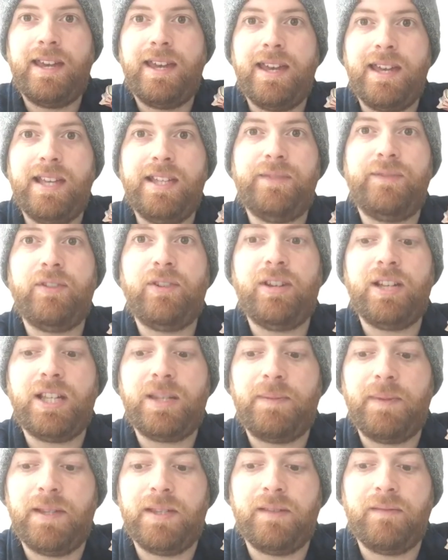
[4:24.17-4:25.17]
He's very
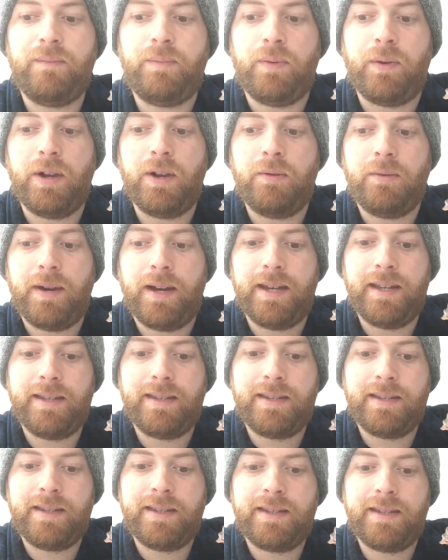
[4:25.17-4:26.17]
expensive
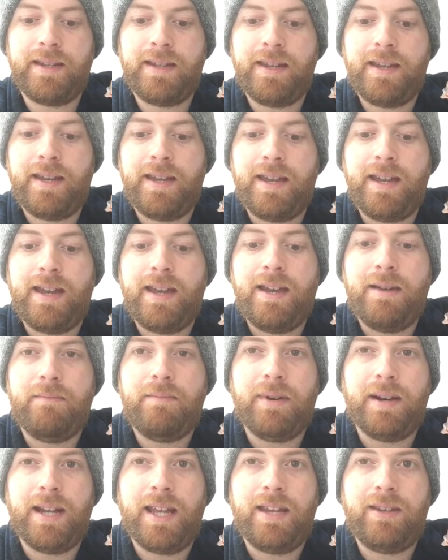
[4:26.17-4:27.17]
point-wise,
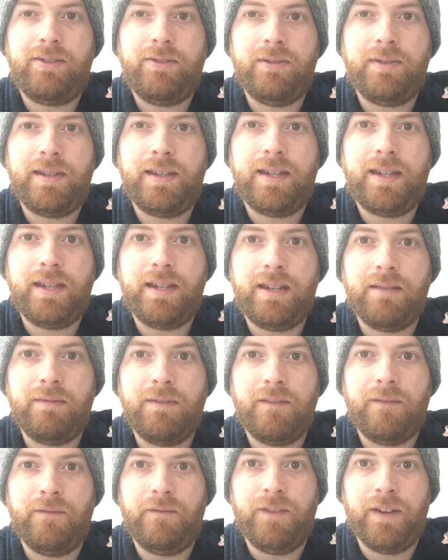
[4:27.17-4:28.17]
but I do think he could
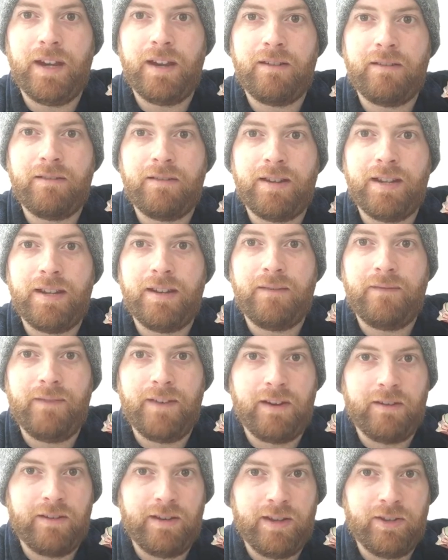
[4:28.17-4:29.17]
be very,
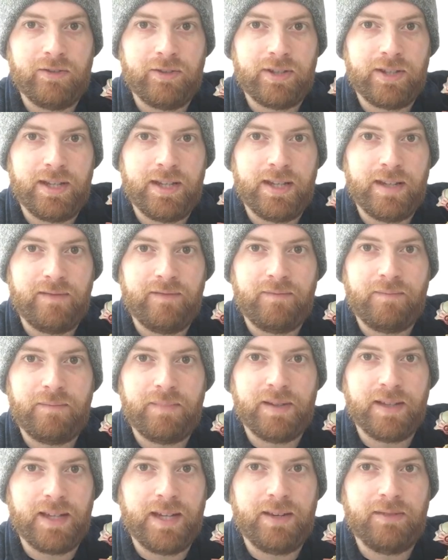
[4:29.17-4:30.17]
very interesting if
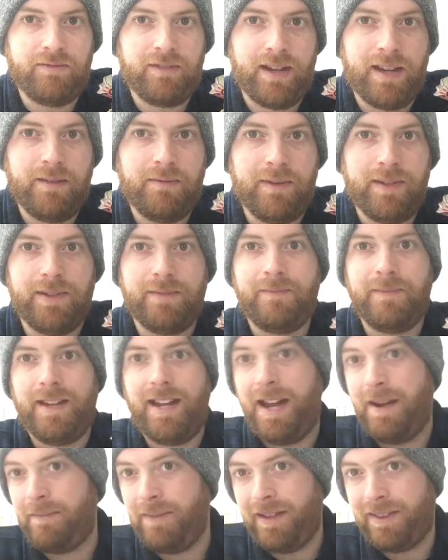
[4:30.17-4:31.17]
played right, which
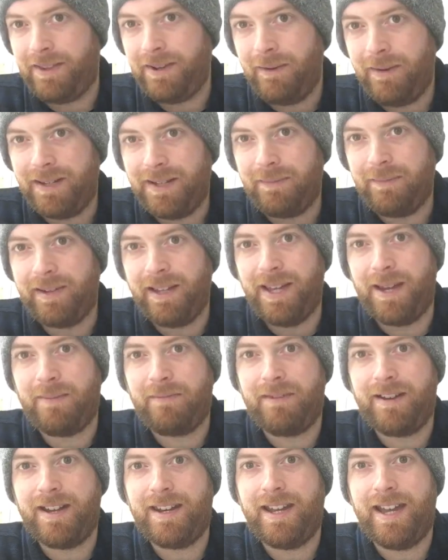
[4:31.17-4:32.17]
I'm not the one to play him
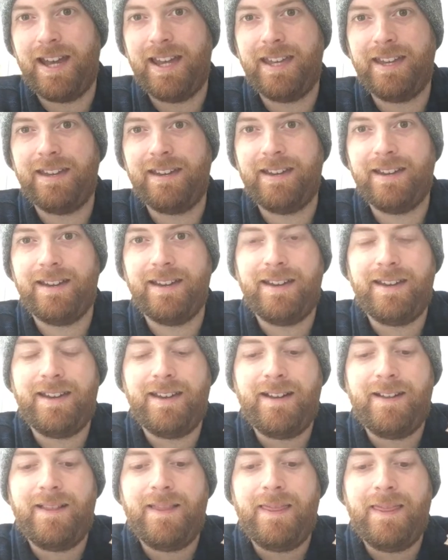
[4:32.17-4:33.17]
right.
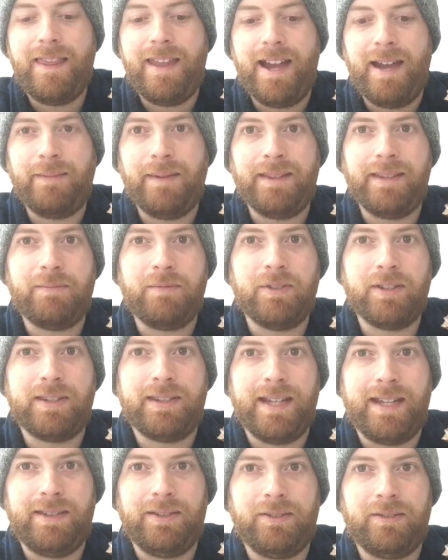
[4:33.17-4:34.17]
I'm not the most
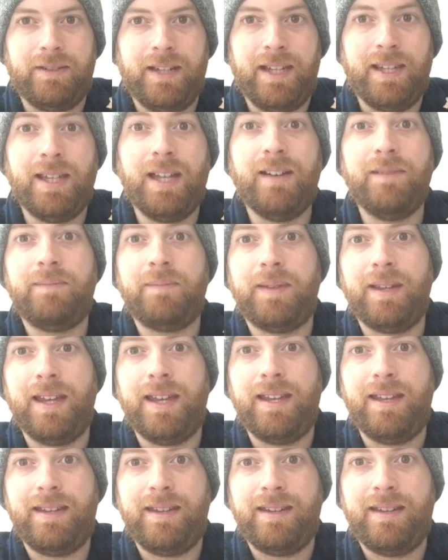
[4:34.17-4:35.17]
tactical. I love
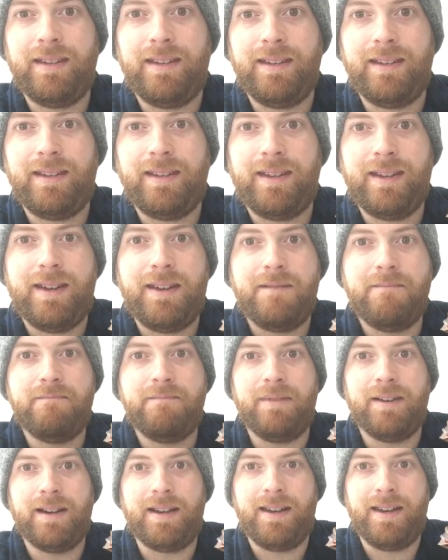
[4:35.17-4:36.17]
playing,
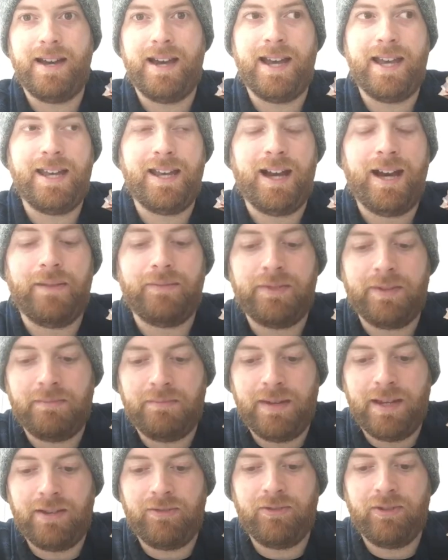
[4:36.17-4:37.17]
but I often
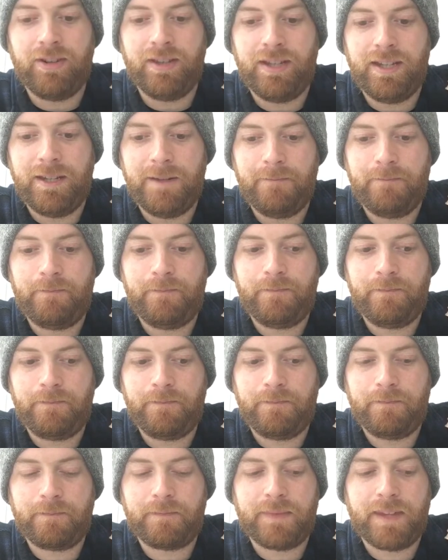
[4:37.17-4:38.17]
make really
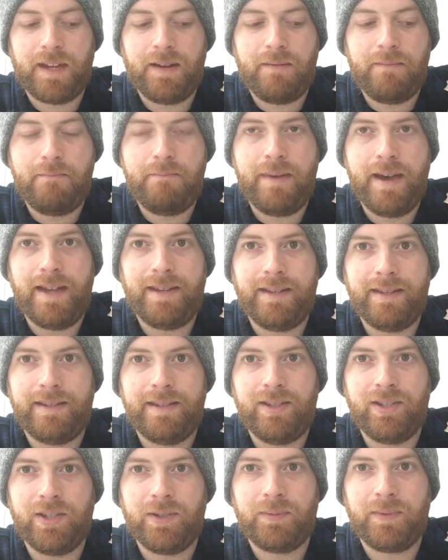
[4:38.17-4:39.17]
bad
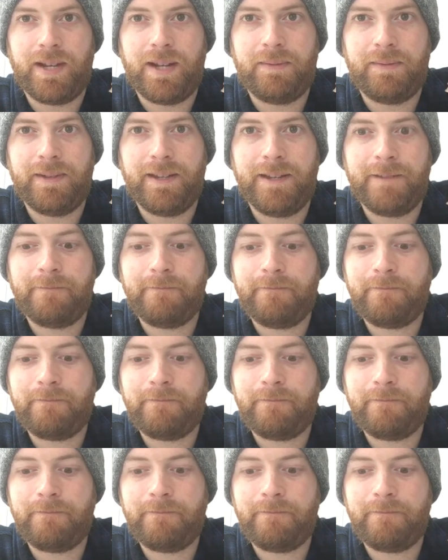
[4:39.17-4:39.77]
decisions when I play.